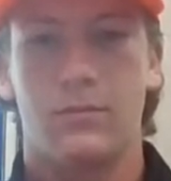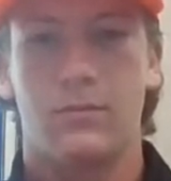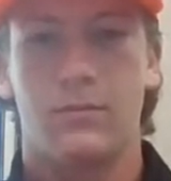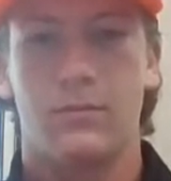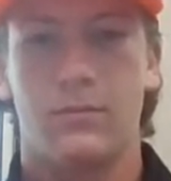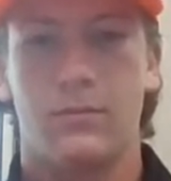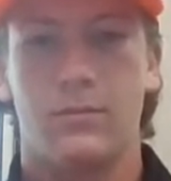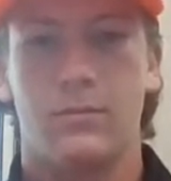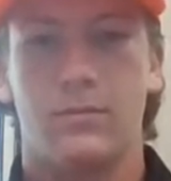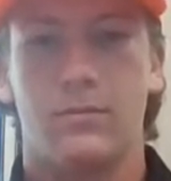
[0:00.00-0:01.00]

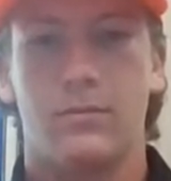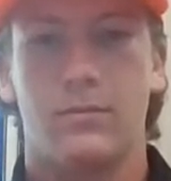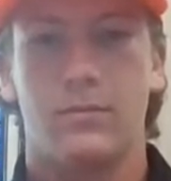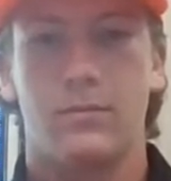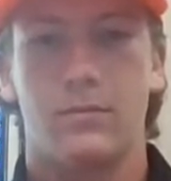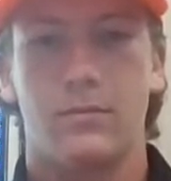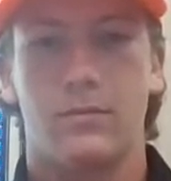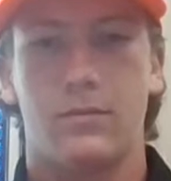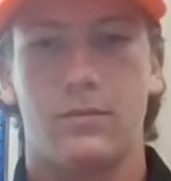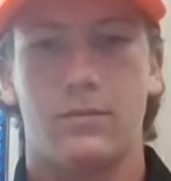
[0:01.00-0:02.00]

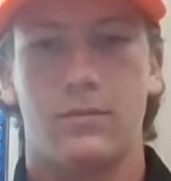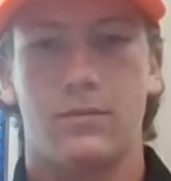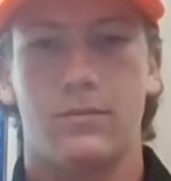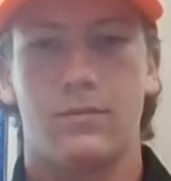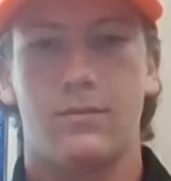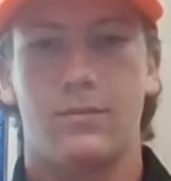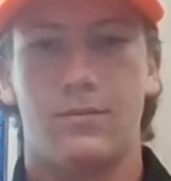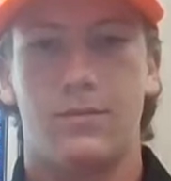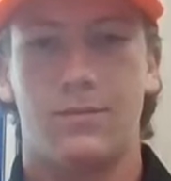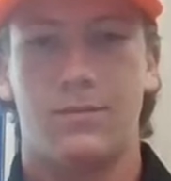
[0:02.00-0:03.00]

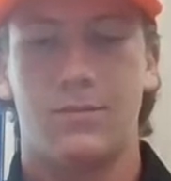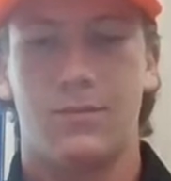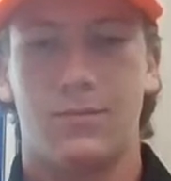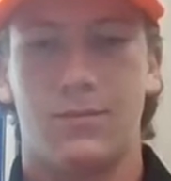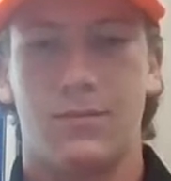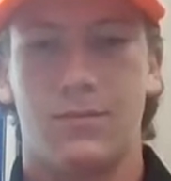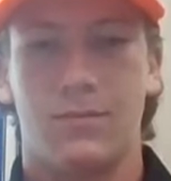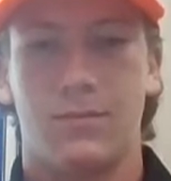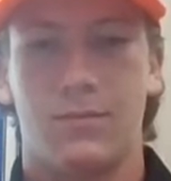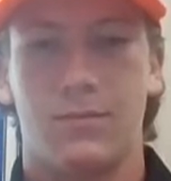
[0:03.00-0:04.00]

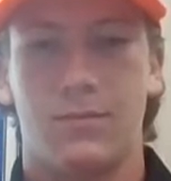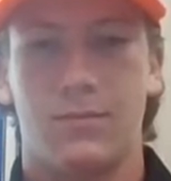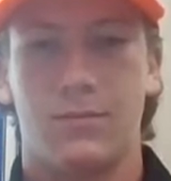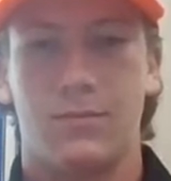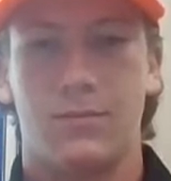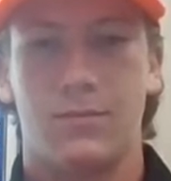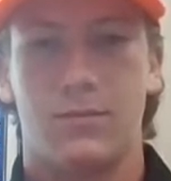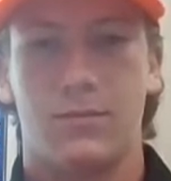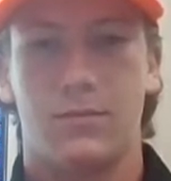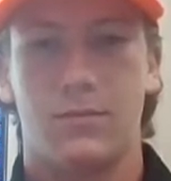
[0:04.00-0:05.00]

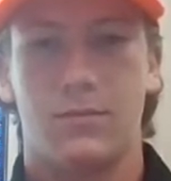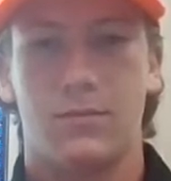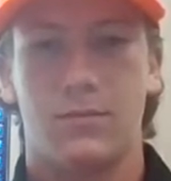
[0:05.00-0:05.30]
This person isn't speaking.